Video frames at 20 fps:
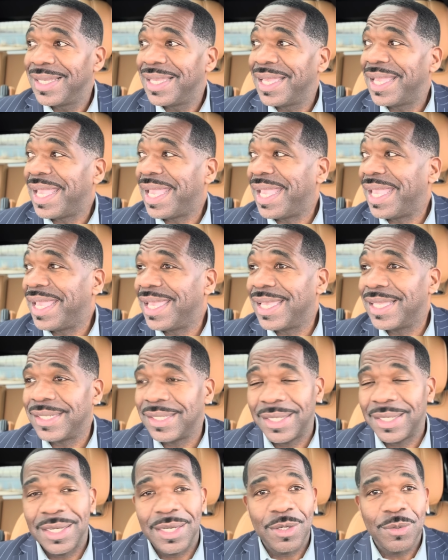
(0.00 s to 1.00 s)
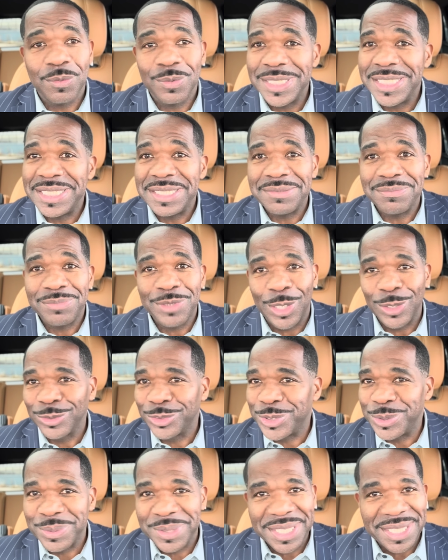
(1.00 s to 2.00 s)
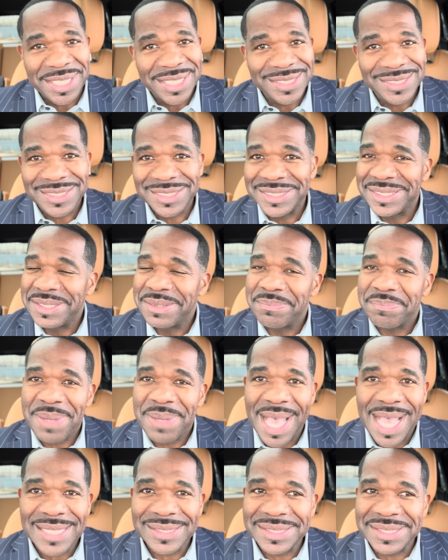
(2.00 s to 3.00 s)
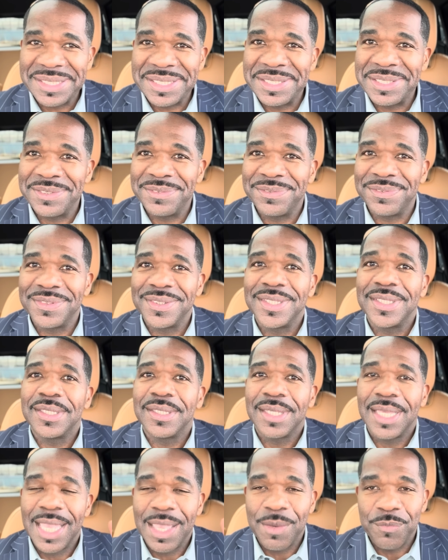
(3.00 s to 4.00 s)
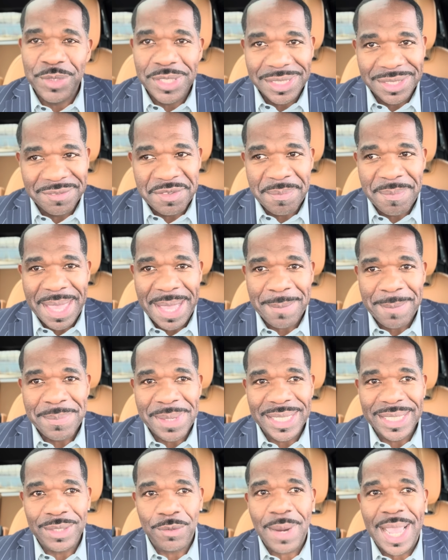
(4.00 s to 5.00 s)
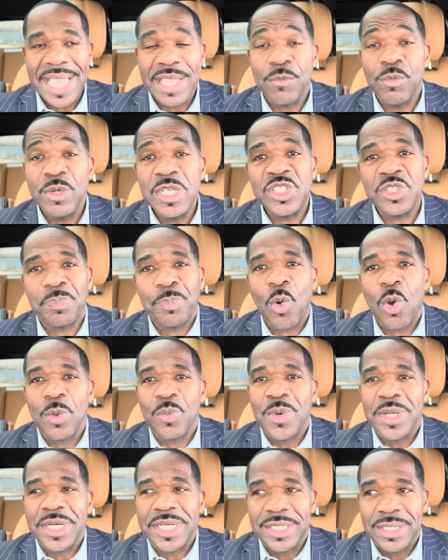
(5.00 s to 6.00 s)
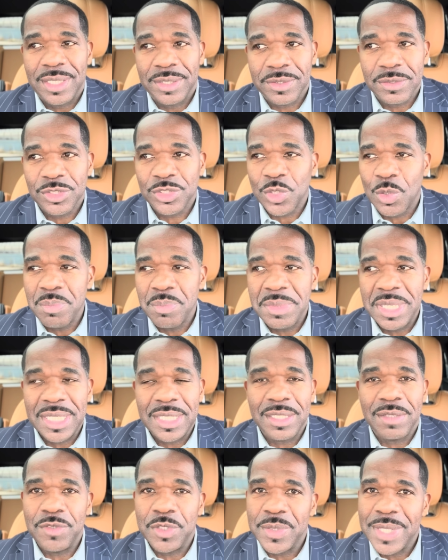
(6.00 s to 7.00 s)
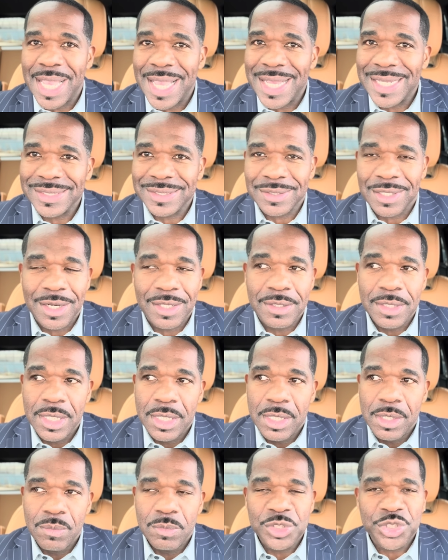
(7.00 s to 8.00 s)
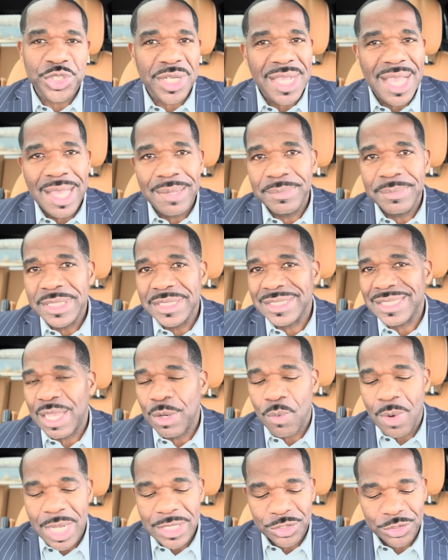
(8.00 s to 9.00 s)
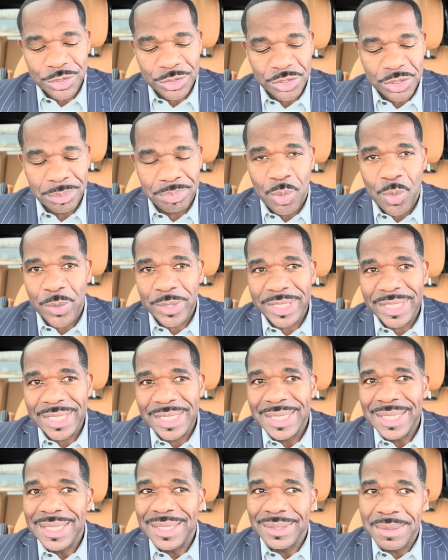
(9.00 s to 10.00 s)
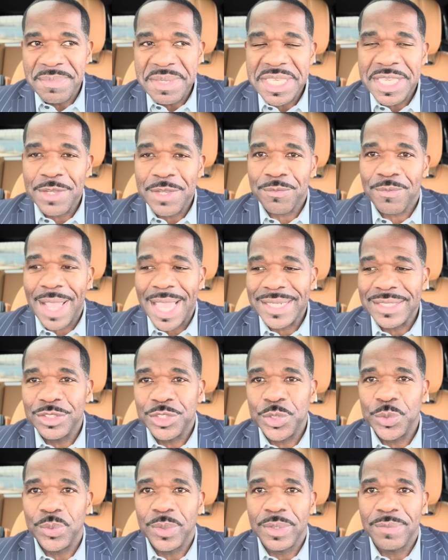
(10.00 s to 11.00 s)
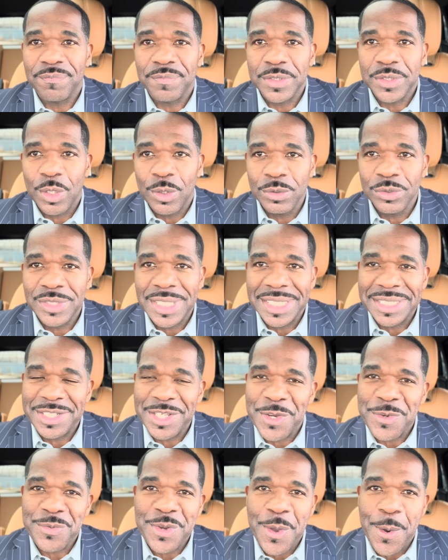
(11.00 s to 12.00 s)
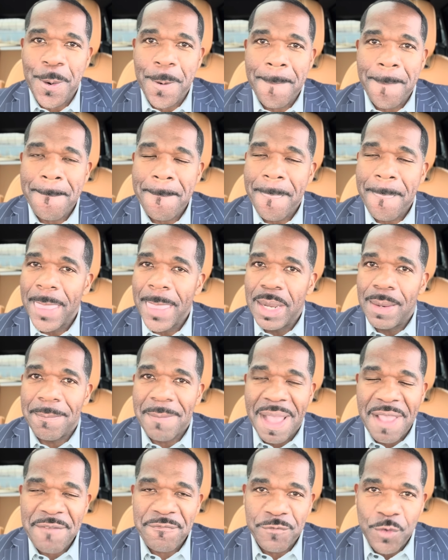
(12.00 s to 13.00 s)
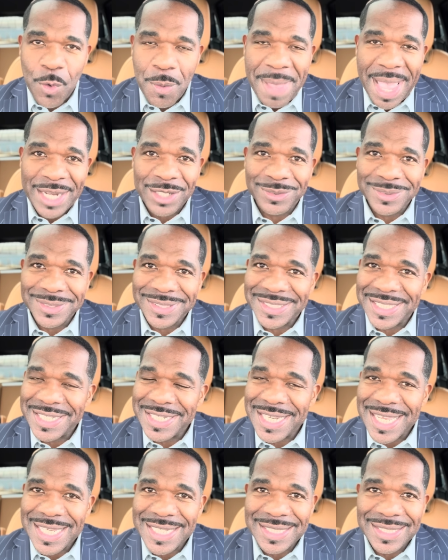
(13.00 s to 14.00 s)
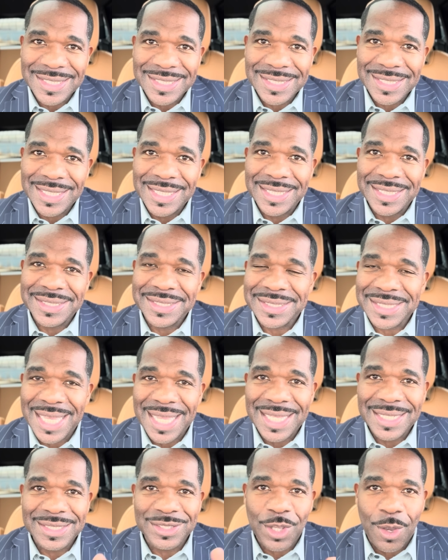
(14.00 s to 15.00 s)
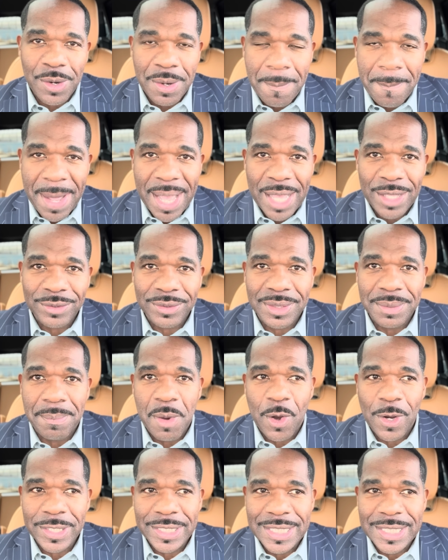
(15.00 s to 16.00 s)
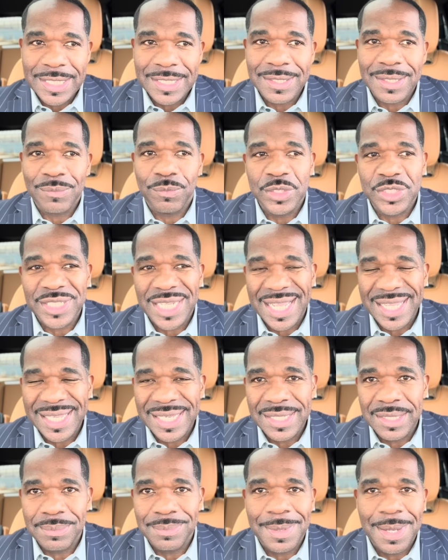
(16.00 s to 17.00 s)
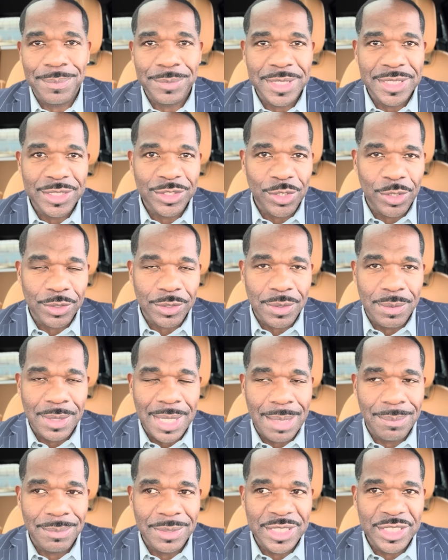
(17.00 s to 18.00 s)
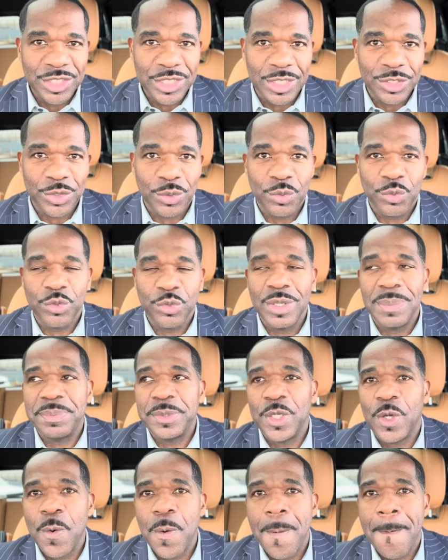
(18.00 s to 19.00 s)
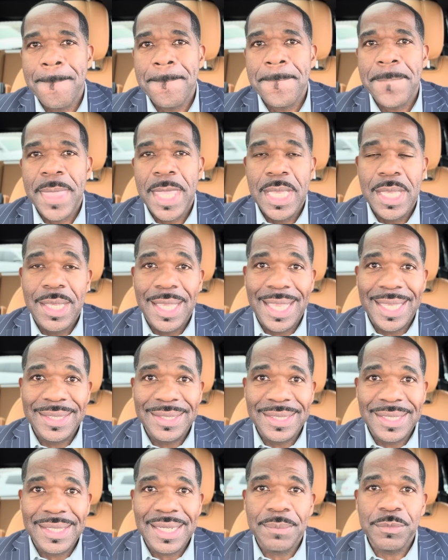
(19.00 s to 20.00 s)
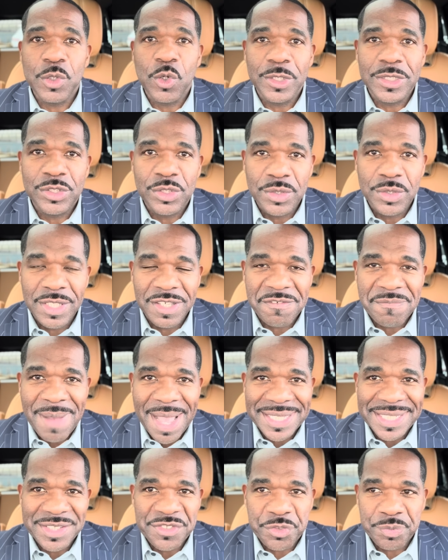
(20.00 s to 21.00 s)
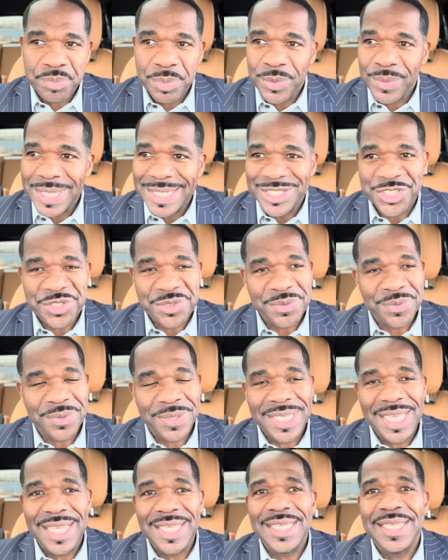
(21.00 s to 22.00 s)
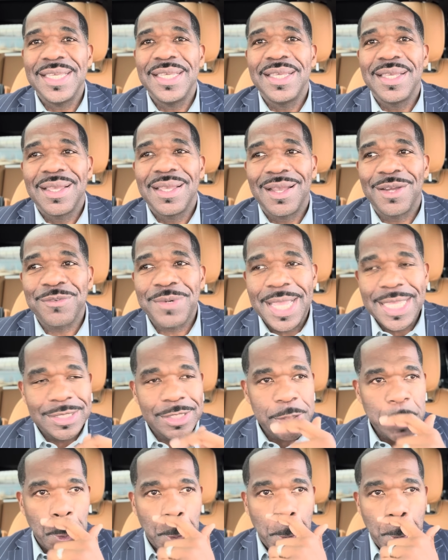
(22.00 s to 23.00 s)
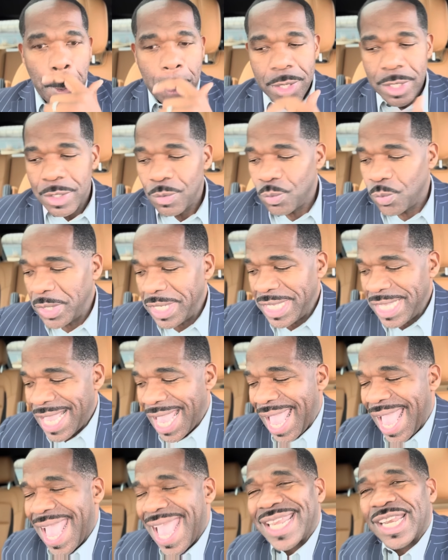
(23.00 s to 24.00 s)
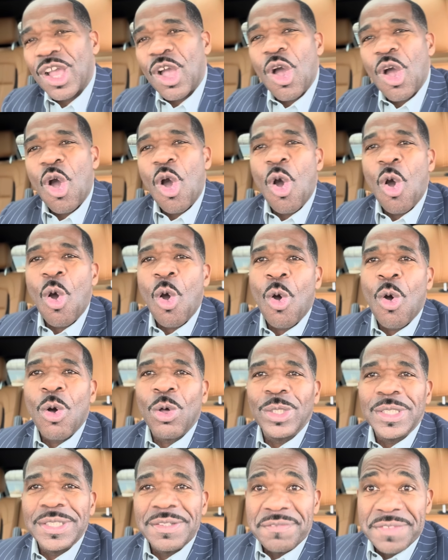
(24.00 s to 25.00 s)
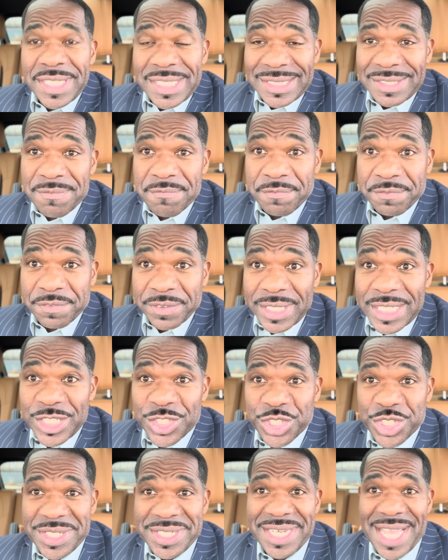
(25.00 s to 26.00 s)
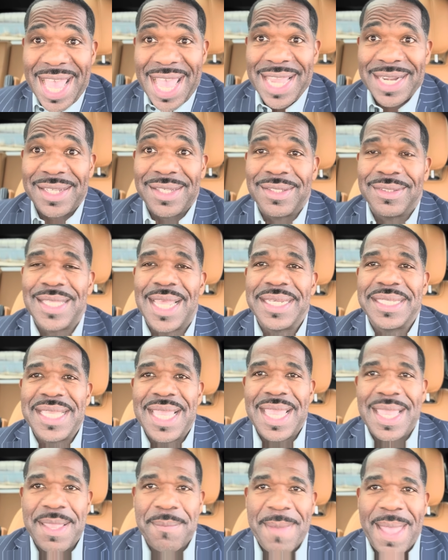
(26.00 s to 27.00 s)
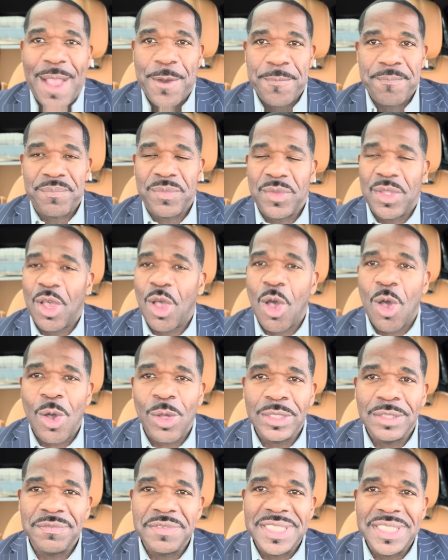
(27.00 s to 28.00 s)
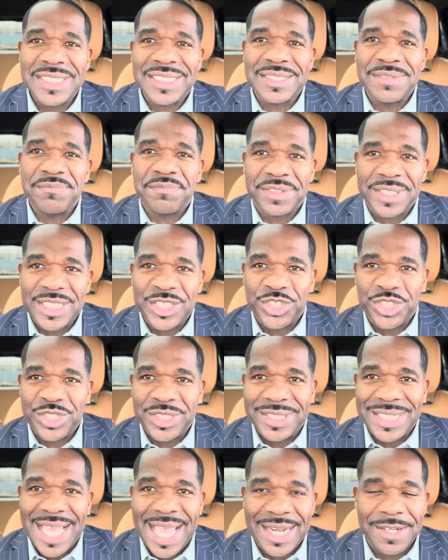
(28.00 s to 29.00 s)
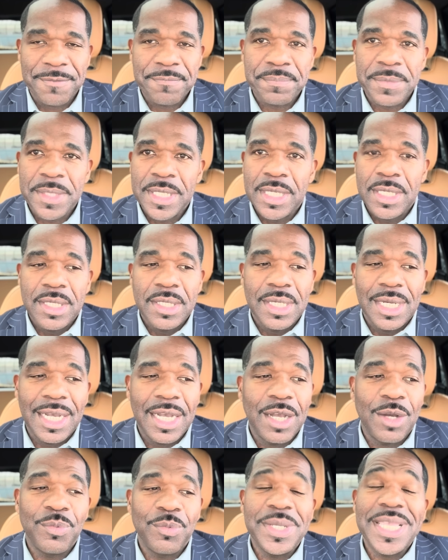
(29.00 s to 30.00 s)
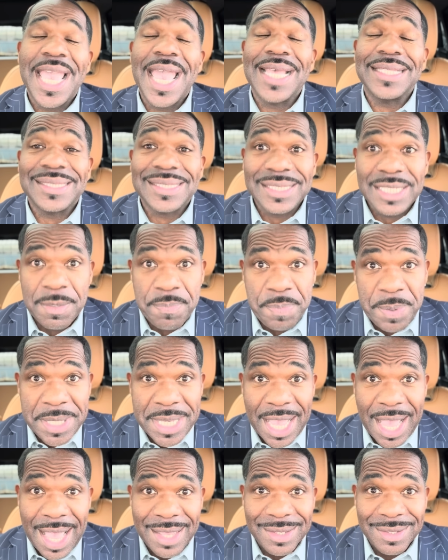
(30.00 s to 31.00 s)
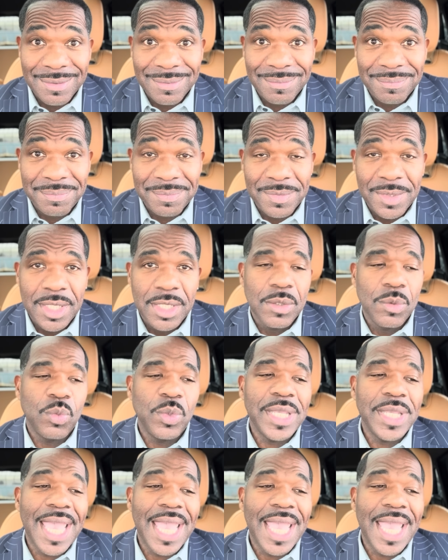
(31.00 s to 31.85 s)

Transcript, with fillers: and uh, we those two things positive and we love to make money right and we support one another so many of you guys are with your comments i watch you're supporting let me get right into it for those that don't know my format on sundays is i talk about the market which i am i'm going to talk i'm going to touch on crypto and then i'm going to give my inspiration okay all right so we had all of this inflation data that came out all of this inflation data uh, we had CPI. We